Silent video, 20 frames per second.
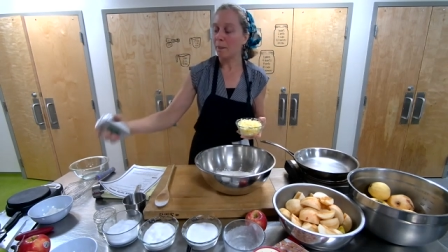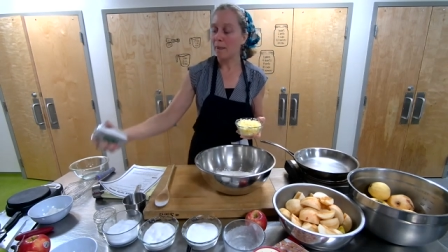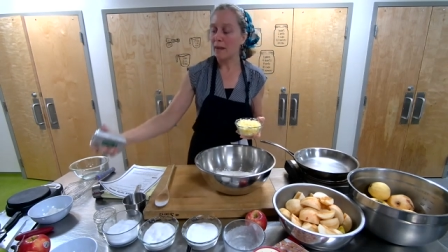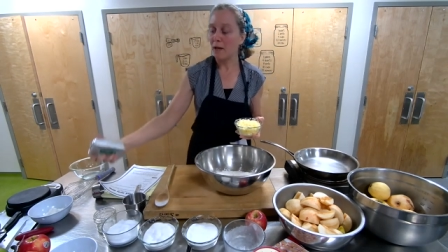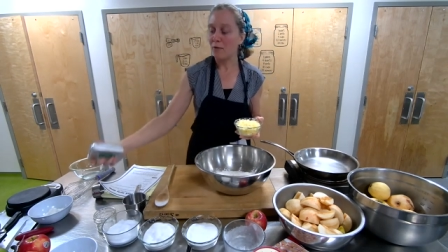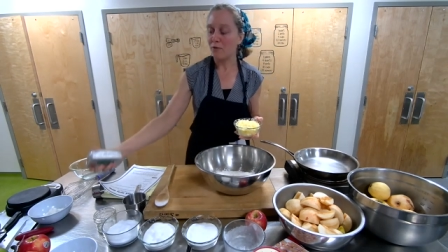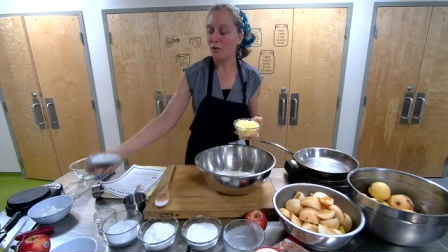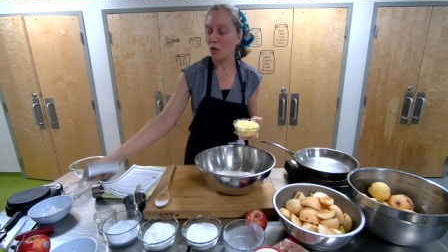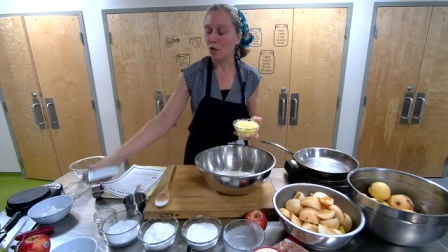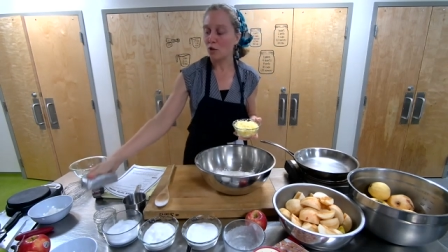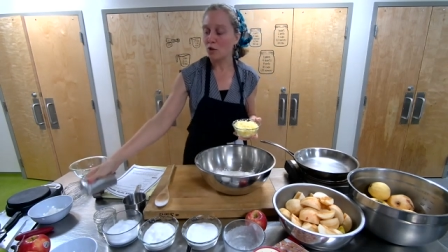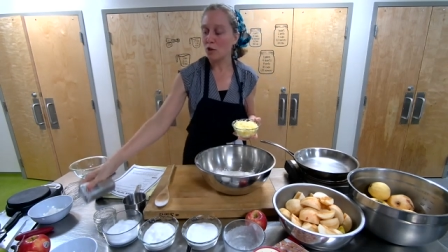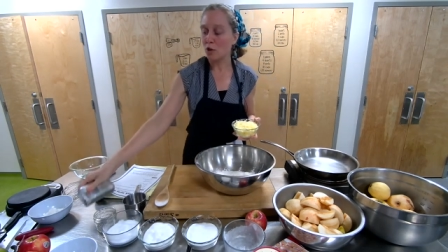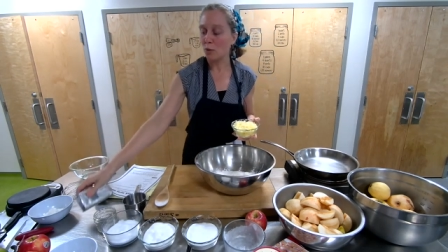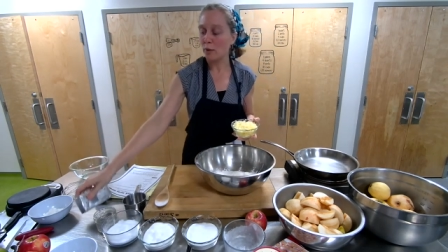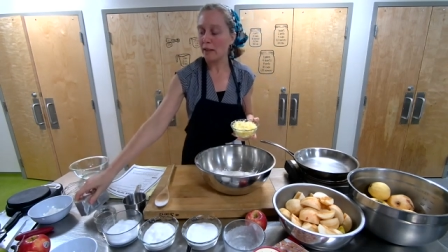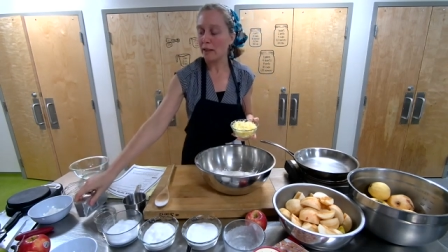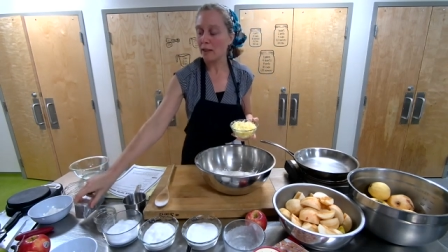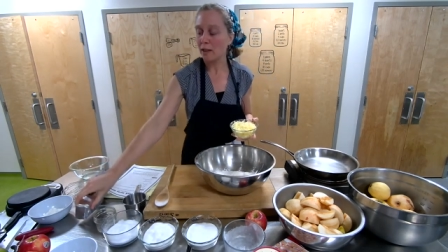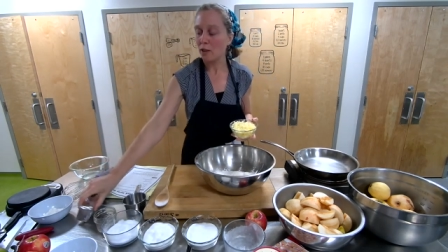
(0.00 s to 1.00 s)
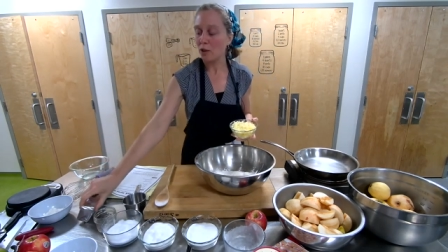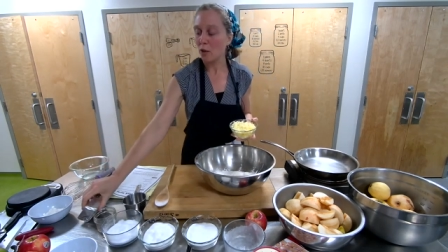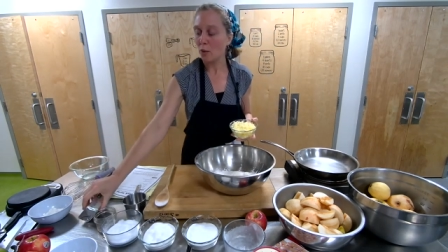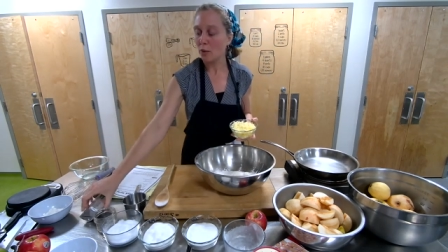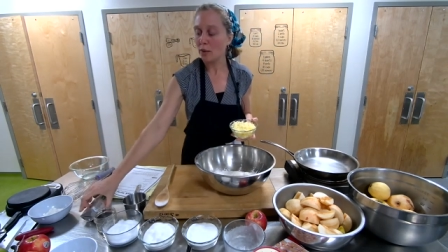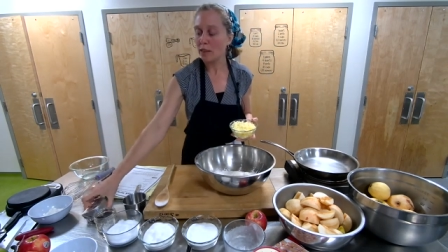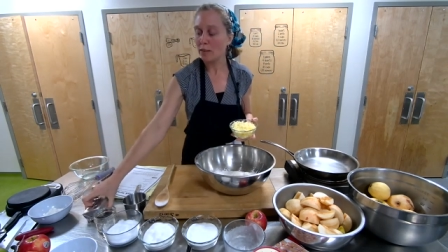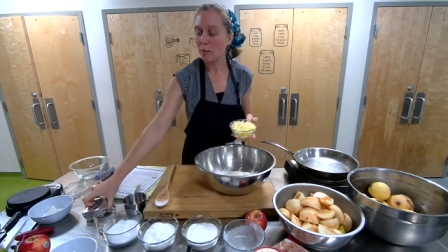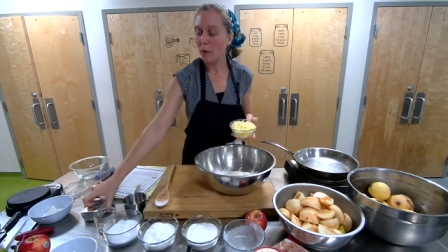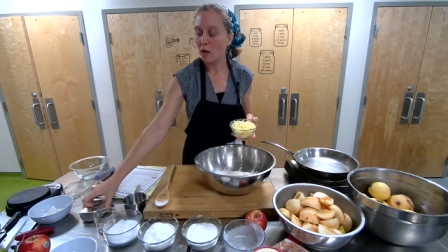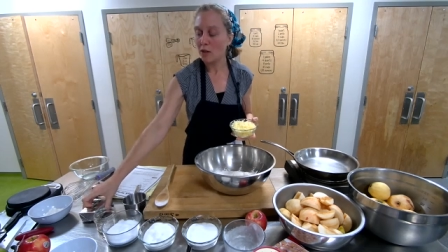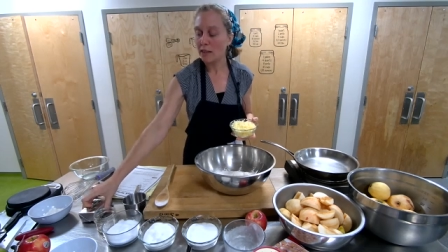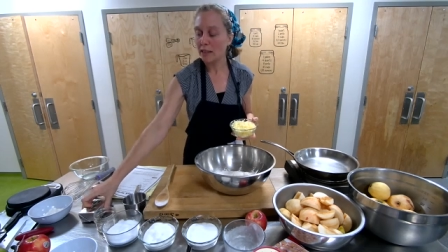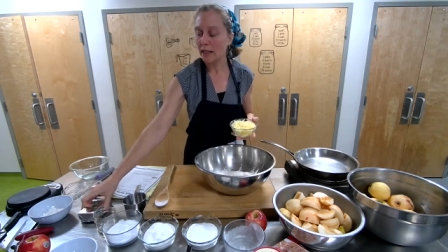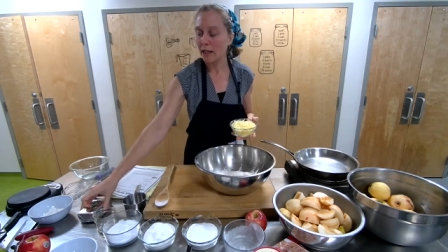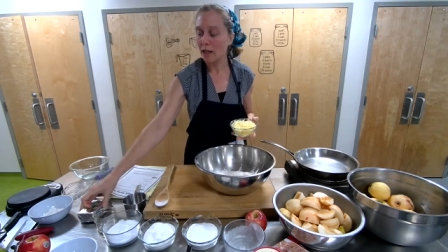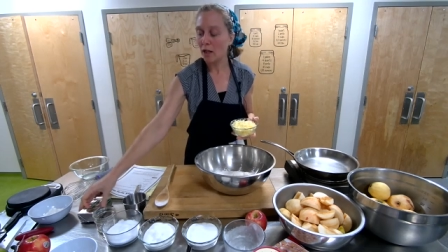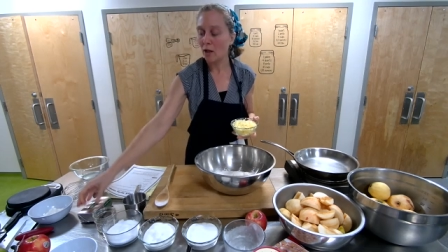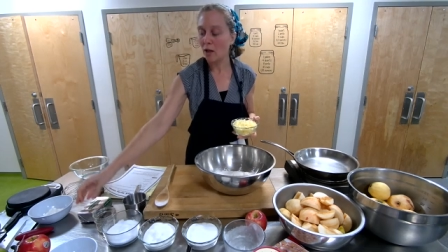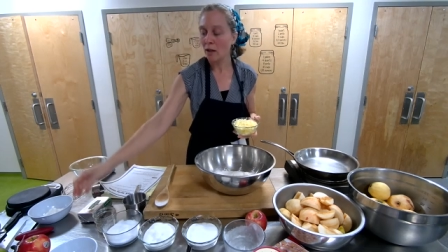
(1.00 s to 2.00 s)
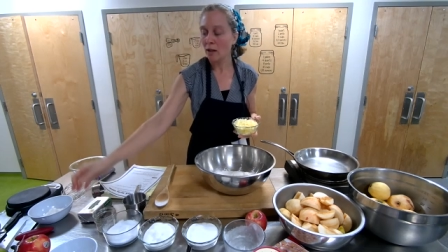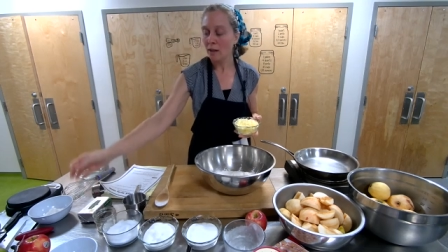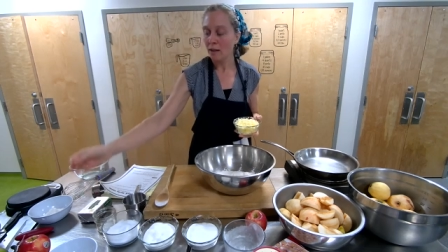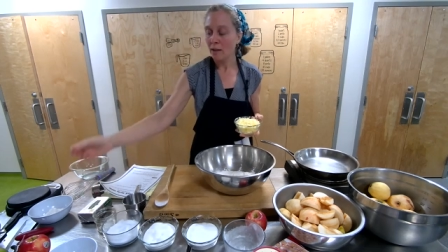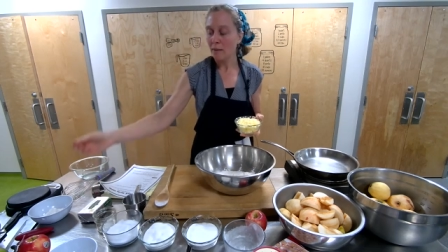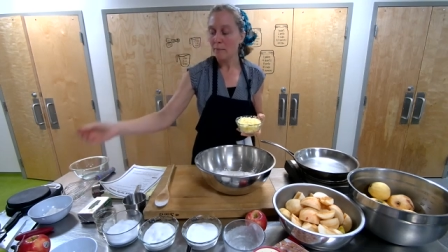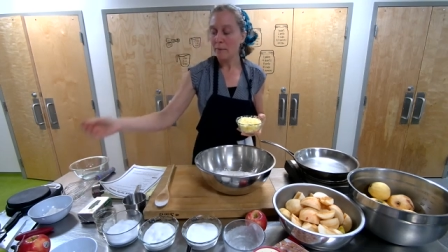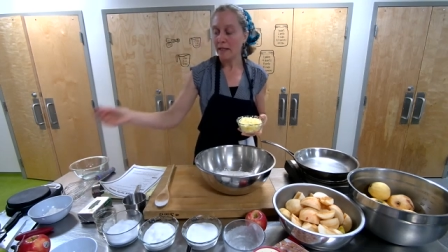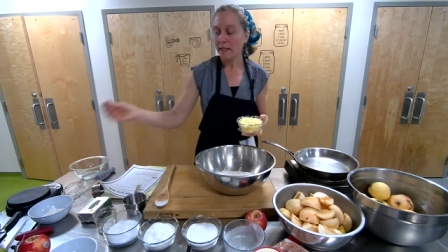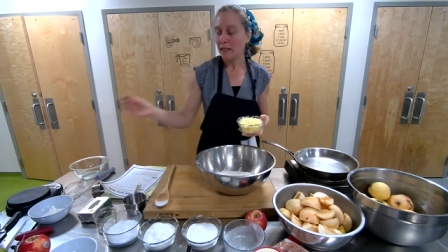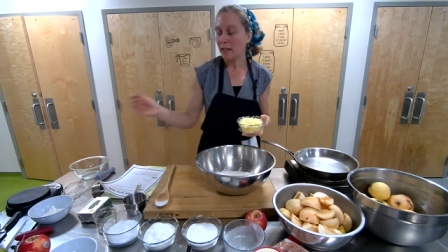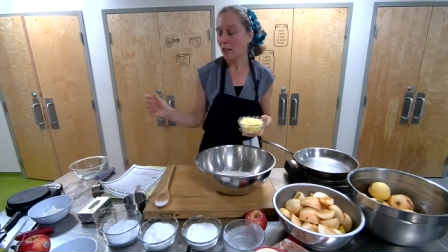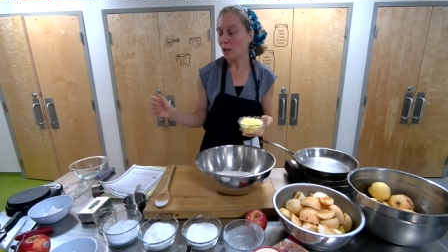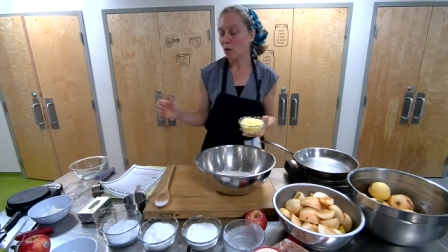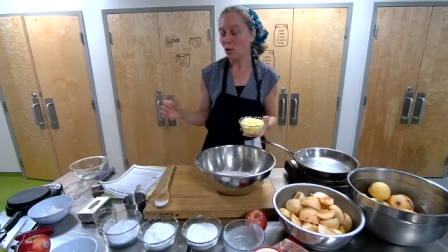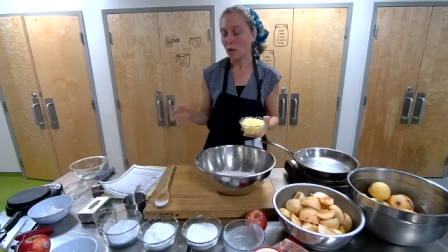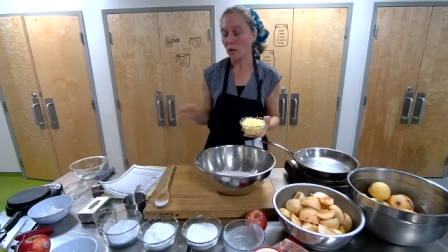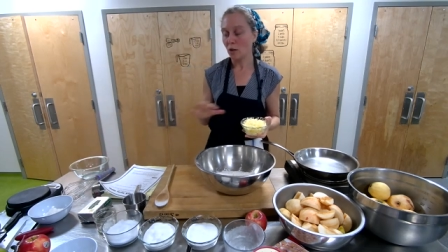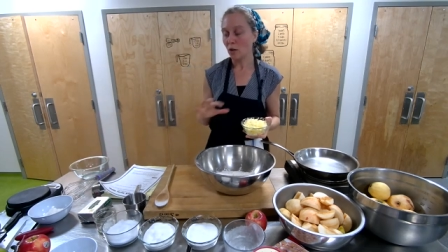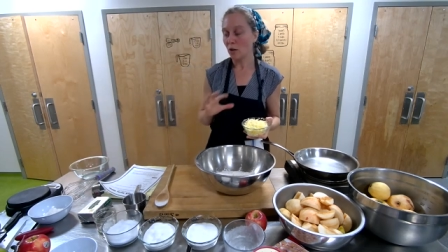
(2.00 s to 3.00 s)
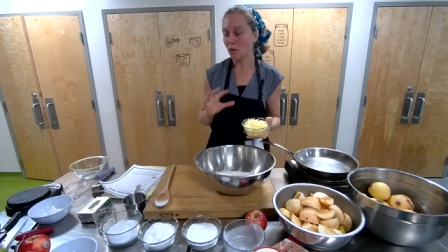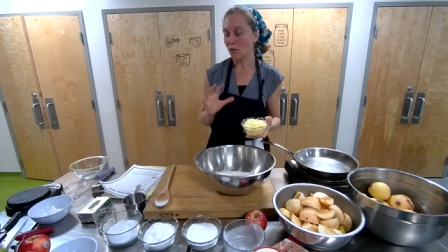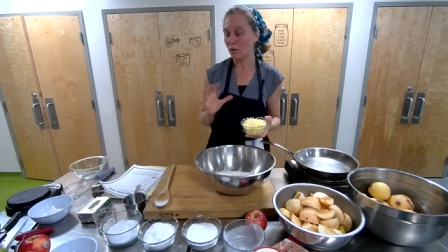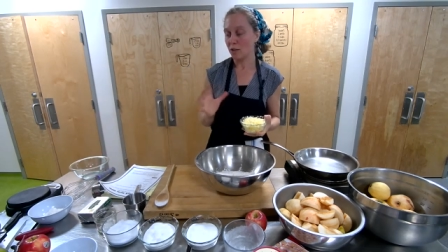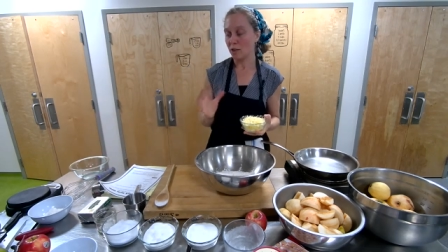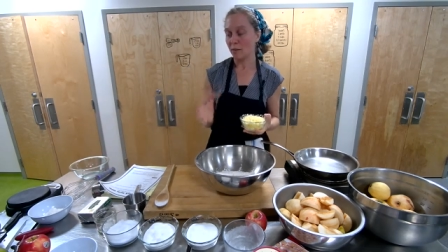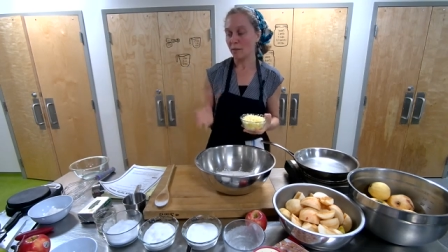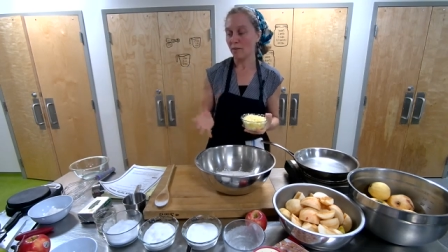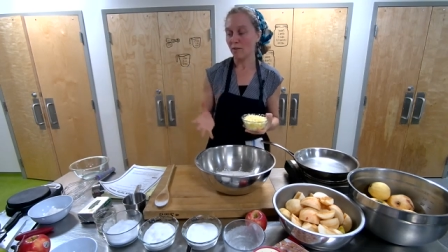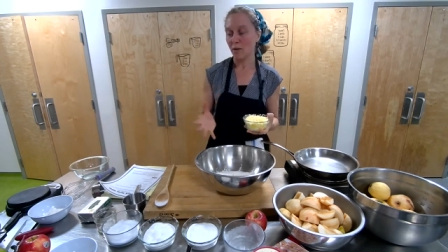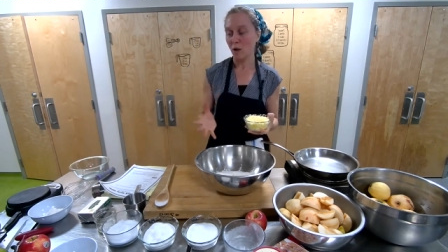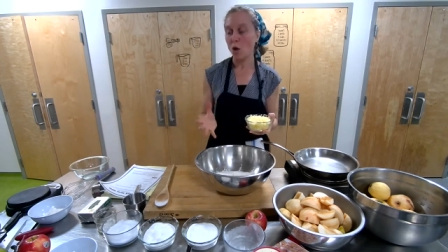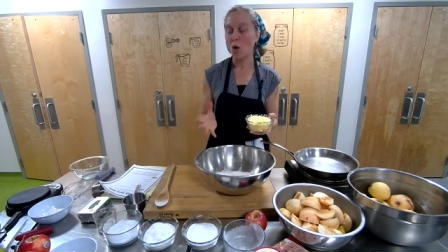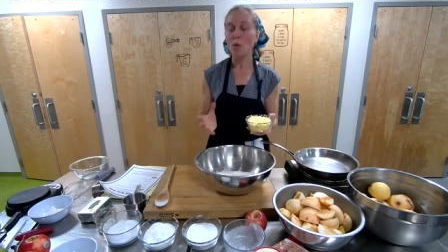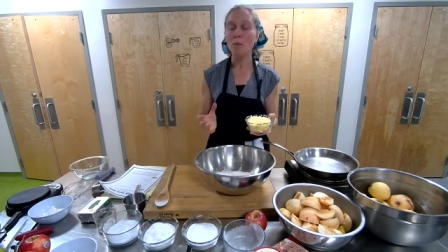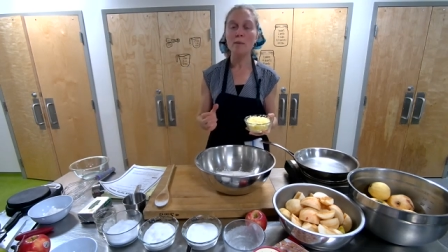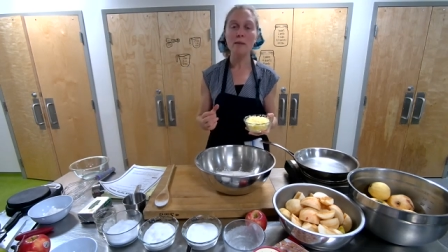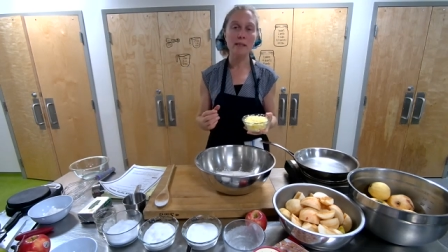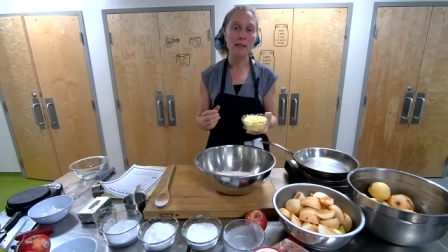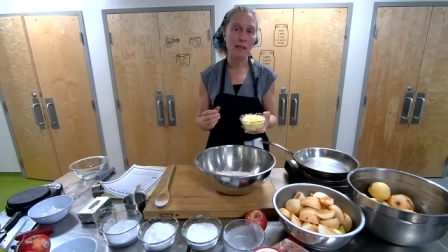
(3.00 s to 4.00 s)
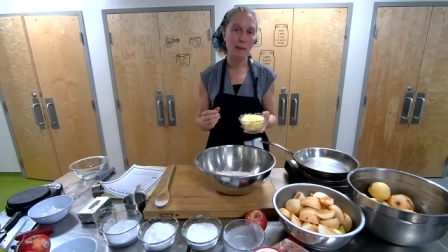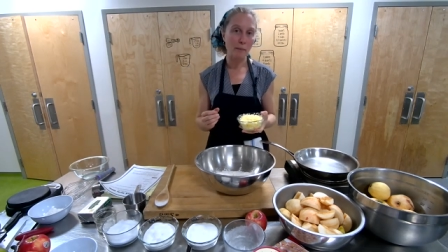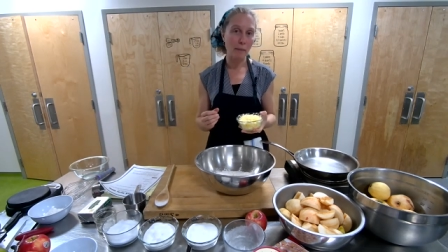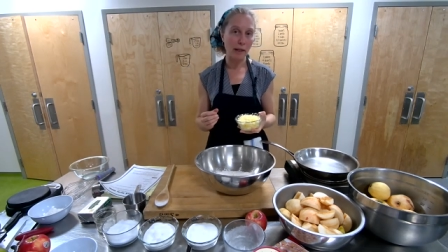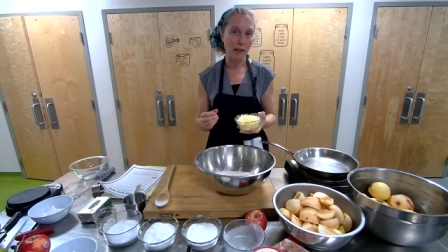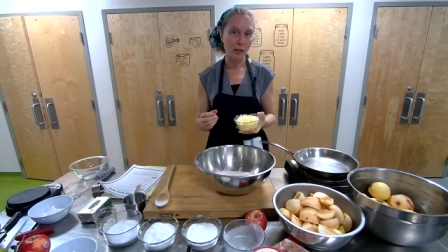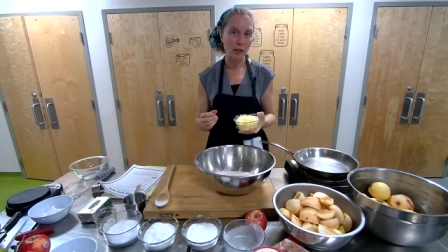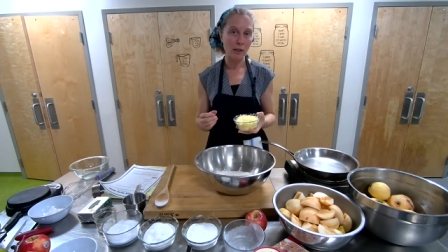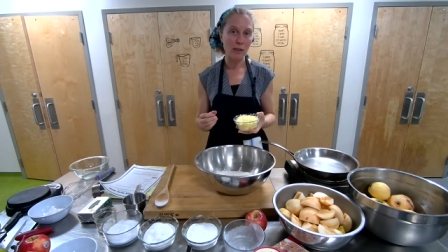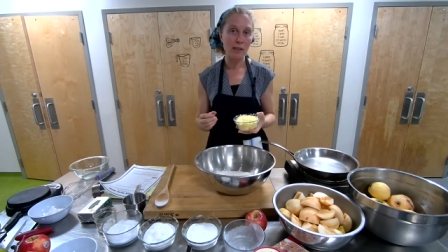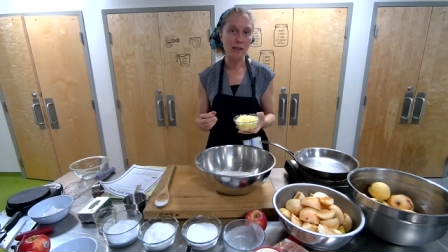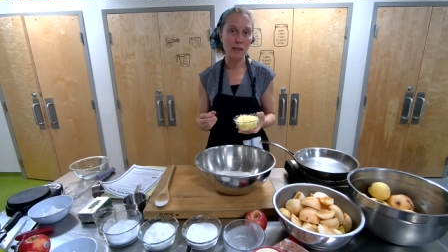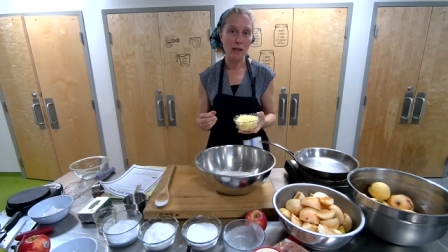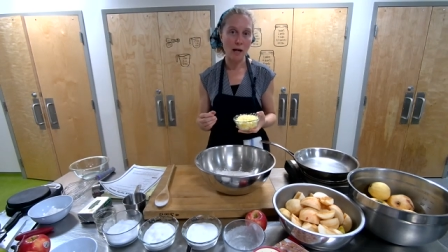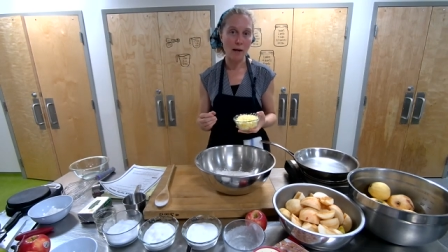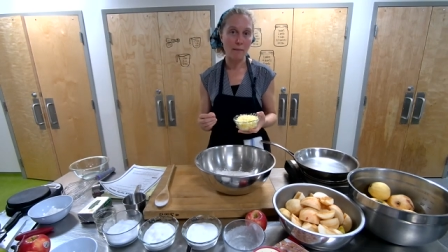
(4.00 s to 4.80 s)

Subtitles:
If you're doing, a small scale baking, you can look for some of the homestead butters.